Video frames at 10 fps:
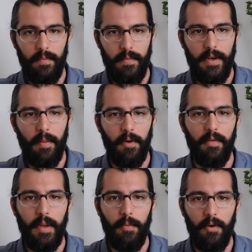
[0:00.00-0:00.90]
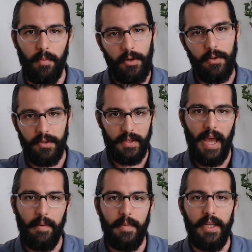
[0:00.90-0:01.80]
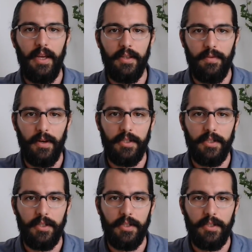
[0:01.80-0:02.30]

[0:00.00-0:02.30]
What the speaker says: number of people who produce that media is very